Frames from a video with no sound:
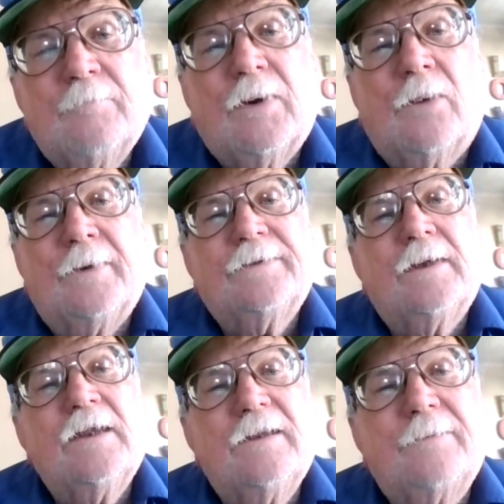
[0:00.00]
But with
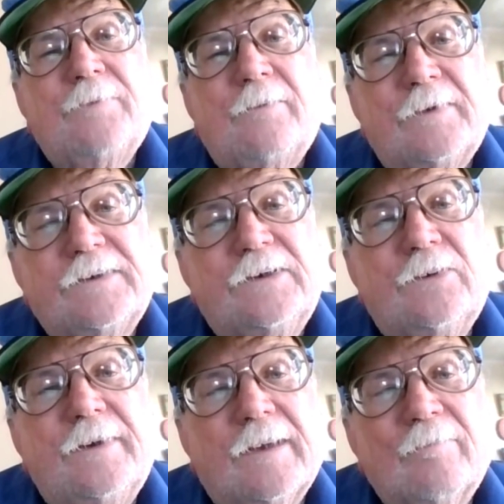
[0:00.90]
enough of us
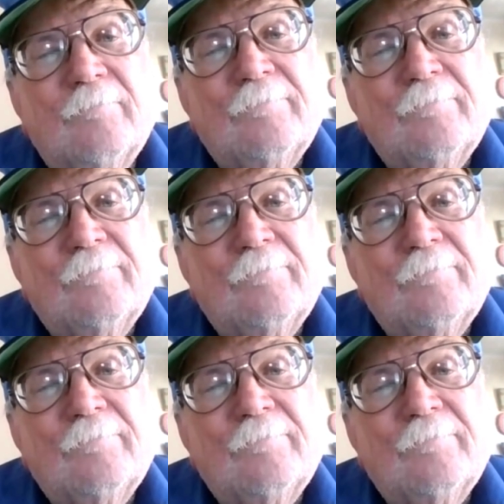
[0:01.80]
doing it,